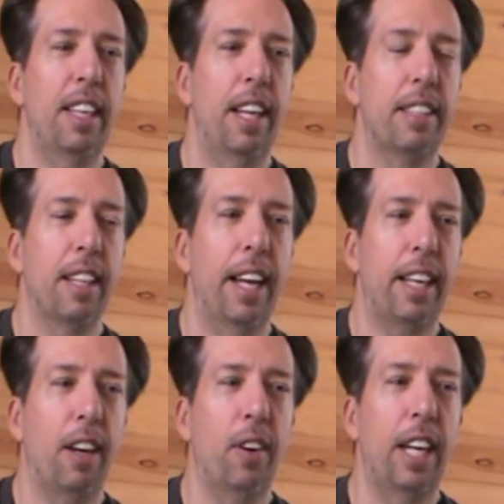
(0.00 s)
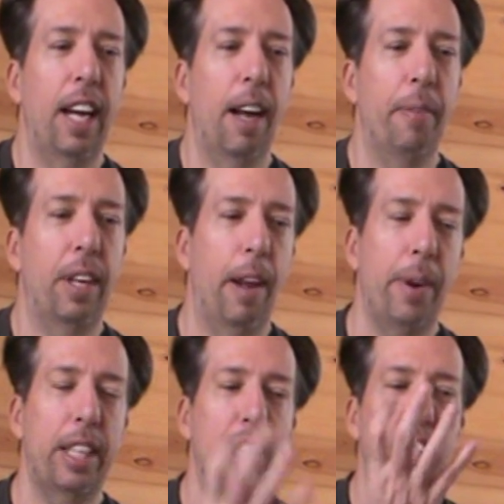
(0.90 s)
It's like okay, I'm I'm
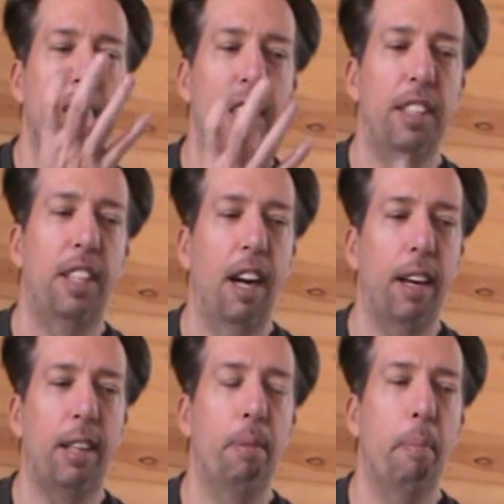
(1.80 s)
not just gonna duck,